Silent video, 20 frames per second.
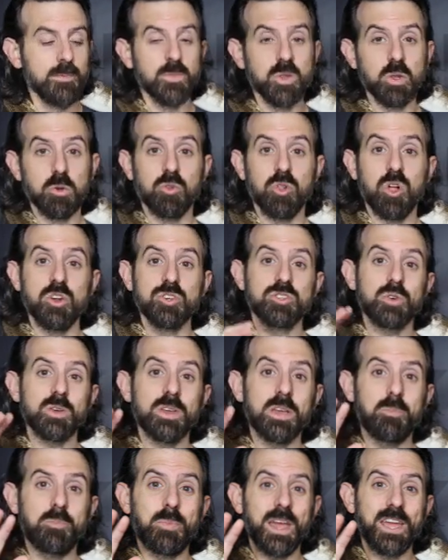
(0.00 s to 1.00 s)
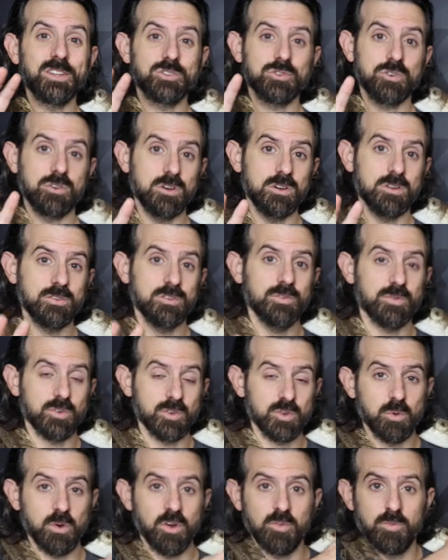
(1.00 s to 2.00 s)
You will also get Patreon
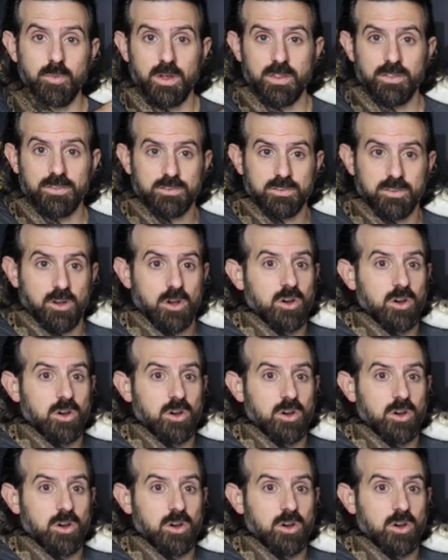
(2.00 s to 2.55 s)
for 12 months.